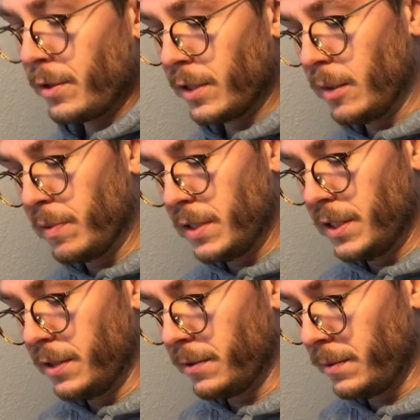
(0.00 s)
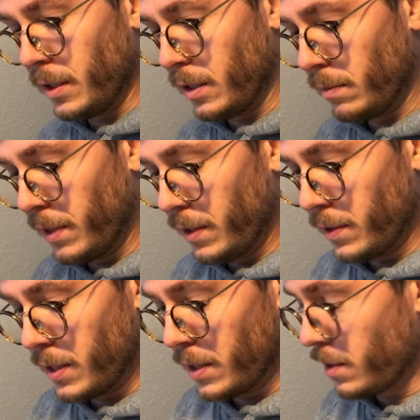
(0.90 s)
I'm gonna keep it here uh,
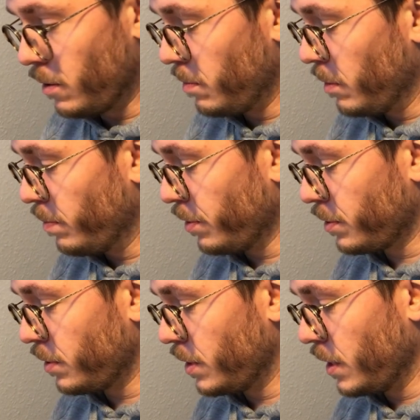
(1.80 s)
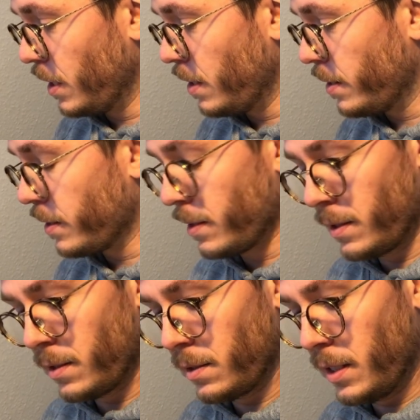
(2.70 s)
because that's gonna be important in
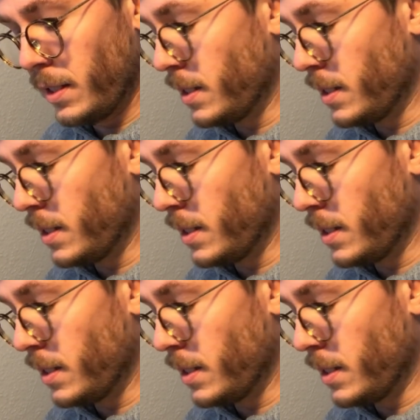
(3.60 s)
the